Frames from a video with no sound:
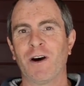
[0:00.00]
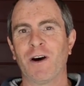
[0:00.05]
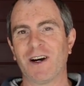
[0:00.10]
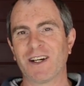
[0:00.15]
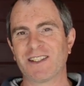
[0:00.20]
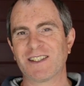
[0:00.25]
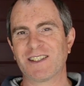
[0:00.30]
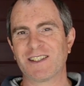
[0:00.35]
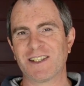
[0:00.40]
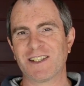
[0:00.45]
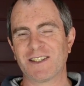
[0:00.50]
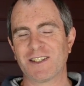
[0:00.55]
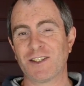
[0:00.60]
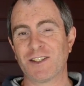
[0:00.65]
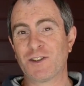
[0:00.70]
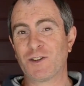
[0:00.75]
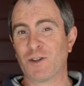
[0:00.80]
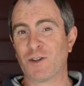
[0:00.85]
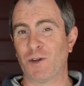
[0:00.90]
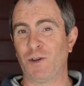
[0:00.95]
I suggest
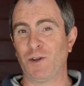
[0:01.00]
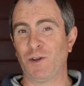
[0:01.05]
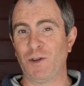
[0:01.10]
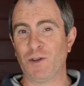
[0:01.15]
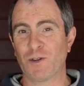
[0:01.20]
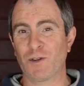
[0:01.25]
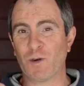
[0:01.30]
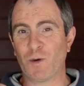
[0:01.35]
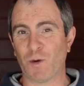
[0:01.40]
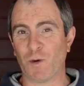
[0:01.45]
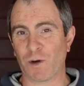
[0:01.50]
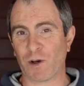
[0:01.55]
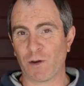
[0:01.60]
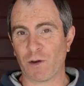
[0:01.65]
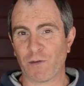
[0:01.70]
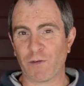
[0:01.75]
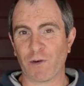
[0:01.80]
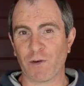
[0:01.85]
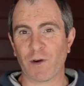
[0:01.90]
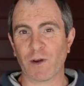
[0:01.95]
you don't use
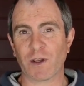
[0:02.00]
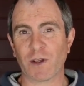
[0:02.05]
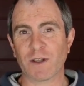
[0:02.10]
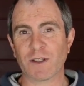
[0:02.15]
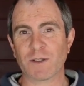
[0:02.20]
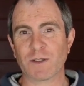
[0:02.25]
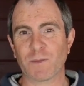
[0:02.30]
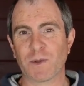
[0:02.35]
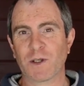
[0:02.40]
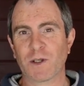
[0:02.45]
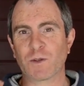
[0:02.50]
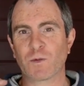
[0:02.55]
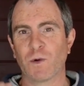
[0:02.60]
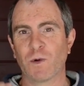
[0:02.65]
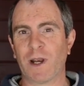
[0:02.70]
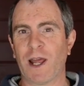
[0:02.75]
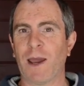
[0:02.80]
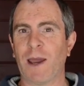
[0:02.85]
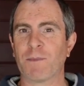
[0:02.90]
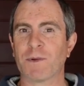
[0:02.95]
autofocus, because
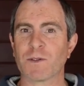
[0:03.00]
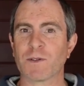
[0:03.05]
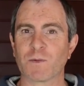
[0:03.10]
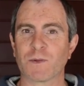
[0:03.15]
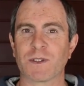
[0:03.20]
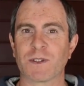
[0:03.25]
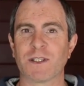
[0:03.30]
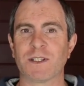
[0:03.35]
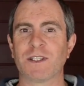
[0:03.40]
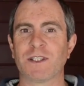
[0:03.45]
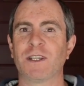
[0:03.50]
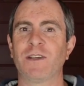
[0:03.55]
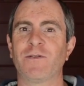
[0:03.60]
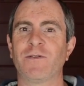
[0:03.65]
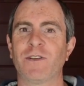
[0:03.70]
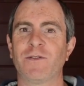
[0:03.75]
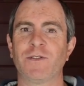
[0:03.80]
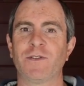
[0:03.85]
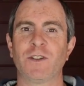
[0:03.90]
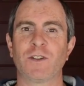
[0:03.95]
what happens with the
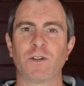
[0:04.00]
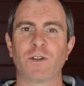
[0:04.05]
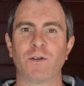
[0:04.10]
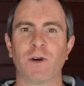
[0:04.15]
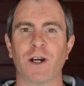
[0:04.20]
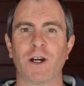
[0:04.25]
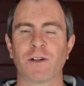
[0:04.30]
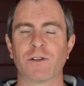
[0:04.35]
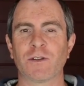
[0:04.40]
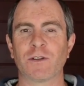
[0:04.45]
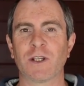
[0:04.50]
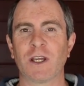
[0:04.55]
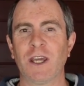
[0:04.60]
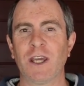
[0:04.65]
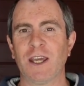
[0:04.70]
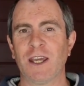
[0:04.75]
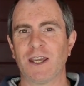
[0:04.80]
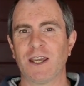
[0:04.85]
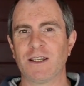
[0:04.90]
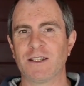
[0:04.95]
D5200
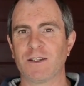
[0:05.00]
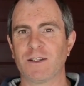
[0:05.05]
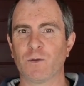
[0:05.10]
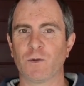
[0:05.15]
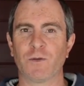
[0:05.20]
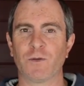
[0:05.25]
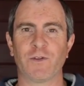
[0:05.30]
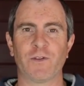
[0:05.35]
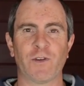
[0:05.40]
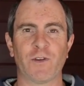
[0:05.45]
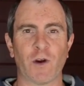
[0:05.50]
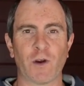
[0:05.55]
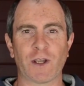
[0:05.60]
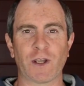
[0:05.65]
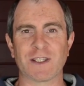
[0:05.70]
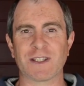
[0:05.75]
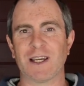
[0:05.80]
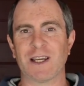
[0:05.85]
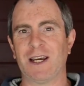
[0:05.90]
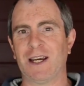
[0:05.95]
is it will
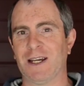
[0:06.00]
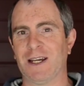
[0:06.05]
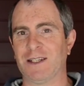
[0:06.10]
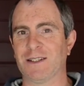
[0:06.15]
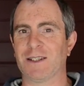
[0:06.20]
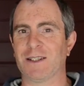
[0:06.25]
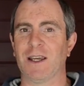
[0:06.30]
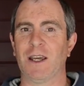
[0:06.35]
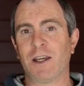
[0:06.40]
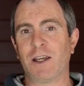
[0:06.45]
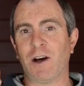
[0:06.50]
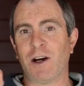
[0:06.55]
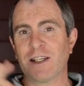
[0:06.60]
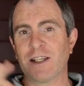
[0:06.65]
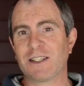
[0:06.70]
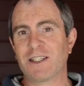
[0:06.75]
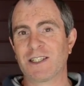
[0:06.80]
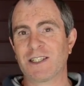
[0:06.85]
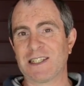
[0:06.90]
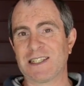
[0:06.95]
focus hunt. I
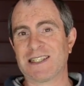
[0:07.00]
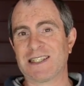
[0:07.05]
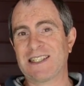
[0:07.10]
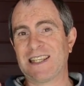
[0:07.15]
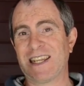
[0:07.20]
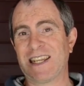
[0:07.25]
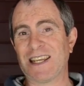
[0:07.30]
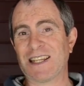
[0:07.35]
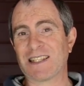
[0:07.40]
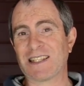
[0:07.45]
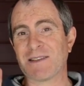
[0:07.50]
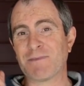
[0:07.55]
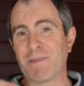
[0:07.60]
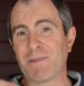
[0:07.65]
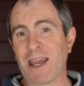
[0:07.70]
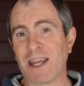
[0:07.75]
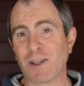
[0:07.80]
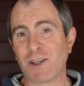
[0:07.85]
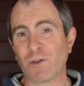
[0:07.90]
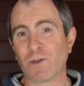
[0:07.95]
suggest setting it to
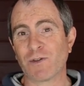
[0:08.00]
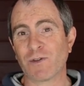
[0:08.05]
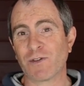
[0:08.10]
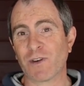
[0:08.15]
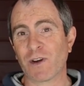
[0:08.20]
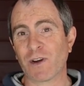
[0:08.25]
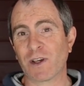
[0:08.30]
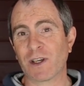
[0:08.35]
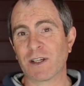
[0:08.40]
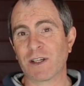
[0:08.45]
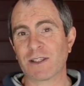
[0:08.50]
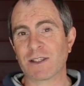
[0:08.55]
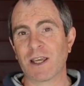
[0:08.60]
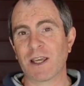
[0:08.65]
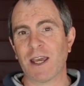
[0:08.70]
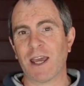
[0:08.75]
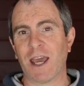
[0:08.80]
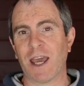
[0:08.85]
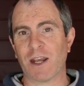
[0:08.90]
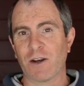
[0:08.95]
manual focus
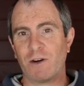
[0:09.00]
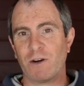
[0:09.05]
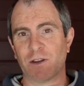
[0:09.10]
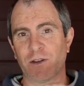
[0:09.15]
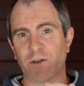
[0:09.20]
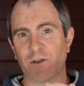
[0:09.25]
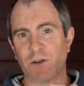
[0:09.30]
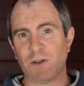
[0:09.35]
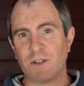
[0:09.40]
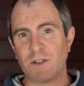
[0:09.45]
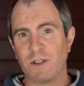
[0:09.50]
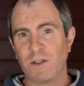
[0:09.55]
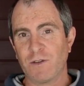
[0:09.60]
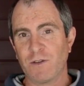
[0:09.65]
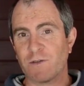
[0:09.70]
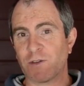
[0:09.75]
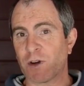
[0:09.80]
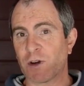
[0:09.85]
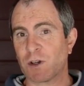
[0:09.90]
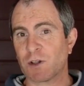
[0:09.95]
and either using your
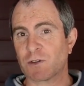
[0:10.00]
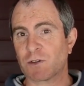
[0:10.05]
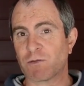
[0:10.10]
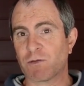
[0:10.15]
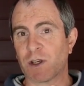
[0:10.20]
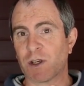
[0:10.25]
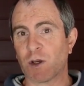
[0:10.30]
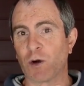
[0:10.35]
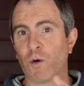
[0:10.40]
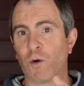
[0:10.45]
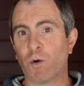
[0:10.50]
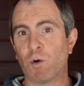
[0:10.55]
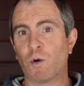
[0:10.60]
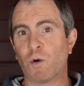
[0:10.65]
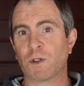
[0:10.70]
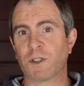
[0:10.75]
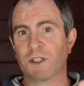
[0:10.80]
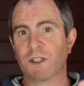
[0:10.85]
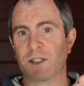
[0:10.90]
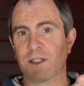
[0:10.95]
focus ring
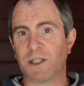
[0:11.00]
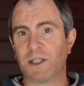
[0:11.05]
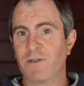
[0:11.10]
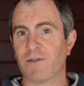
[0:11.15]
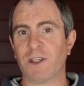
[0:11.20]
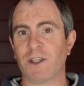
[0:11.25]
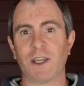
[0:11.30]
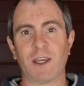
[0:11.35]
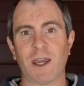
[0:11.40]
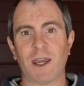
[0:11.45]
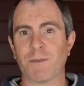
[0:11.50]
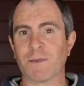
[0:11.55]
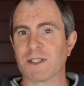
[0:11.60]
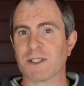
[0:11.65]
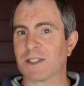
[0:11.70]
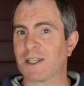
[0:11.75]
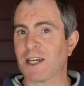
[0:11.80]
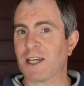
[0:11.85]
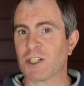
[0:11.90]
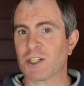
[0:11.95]
or just leaving your camera
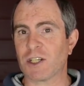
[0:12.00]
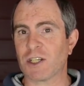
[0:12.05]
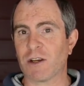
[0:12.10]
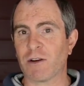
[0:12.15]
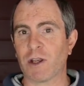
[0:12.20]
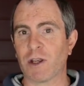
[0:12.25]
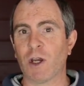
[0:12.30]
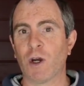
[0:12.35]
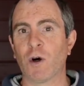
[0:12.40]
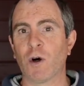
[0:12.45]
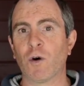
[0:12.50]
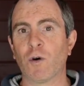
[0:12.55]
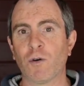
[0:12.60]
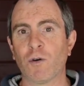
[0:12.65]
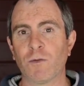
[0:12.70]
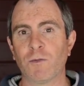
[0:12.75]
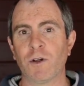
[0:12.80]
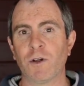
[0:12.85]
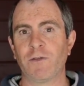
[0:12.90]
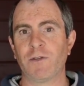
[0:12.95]
stationary
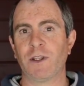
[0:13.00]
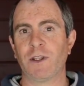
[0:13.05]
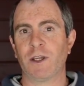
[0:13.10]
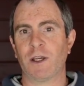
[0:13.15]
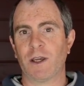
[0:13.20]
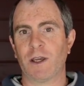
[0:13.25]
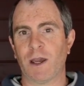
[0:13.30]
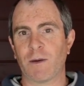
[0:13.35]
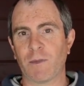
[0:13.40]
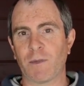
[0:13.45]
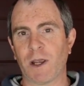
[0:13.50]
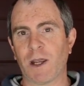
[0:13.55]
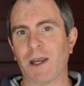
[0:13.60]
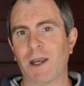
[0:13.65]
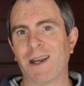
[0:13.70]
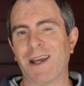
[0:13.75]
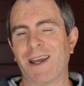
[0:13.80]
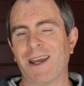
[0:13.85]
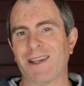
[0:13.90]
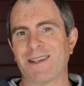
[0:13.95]
or moving your camera in
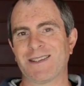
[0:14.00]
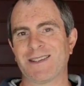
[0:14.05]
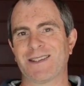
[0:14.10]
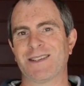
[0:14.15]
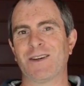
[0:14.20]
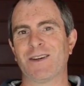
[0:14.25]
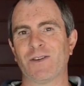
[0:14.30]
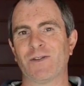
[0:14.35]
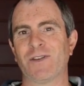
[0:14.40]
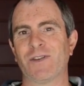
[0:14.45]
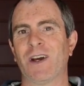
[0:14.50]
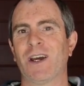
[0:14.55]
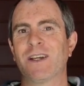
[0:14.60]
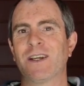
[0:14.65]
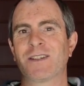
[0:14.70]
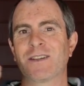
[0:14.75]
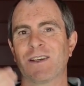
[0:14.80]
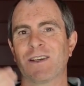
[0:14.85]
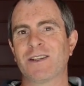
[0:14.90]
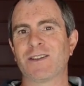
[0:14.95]
and out yourself
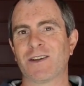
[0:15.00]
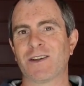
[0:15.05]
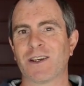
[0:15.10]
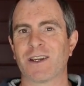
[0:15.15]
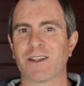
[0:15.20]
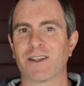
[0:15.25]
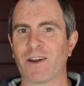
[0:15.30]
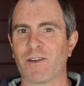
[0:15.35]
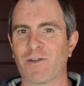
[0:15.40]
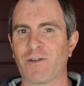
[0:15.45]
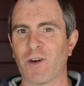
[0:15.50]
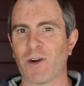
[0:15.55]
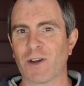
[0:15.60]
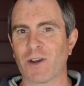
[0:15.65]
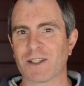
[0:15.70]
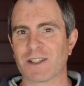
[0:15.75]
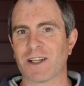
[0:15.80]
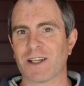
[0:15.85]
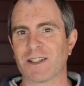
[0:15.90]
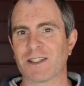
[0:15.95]
so you don't get that
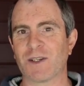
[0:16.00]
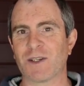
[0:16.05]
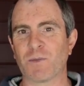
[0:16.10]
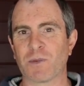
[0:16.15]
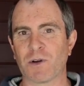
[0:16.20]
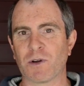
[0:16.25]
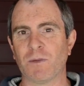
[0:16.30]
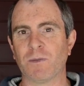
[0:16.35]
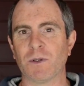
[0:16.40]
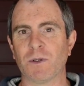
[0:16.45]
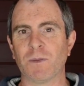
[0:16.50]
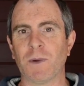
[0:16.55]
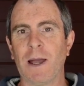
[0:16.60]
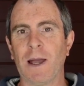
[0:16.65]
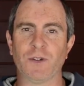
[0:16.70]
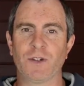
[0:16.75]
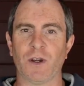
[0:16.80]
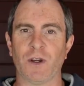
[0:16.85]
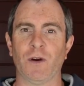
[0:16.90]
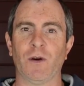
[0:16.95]
focus hunting problem.
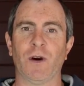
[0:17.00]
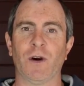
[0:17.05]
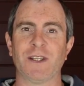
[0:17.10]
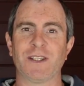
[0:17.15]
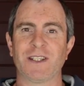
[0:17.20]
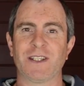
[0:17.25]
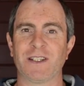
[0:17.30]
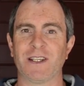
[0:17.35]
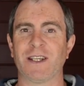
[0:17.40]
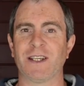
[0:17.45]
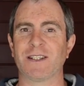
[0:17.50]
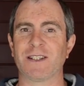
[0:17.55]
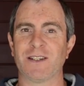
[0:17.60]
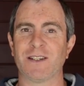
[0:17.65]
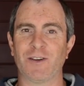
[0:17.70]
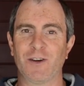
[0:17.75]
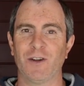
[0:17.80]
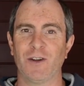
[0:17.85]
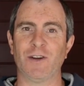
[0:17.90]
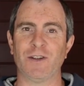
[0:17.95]
So I suggest
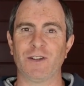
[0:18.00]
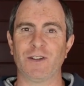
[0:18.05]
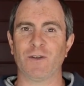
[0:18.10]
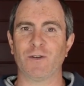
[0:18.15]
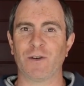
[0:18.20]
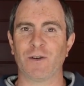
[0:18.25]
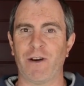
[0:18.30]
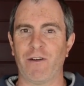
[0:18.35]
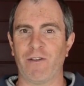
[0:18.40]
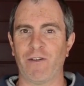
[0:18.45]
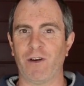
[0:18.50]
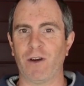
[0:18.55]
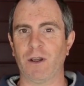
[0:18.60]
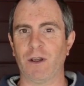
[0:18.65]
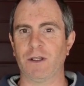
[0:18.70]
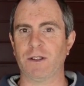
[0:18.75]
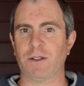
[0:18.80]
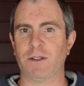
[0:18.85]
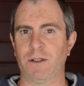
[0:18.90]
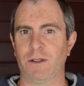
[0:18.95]
not using
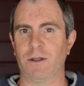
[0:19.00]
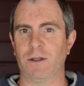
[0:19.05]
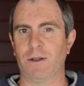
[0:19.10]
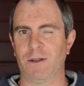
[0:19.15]
autofocus.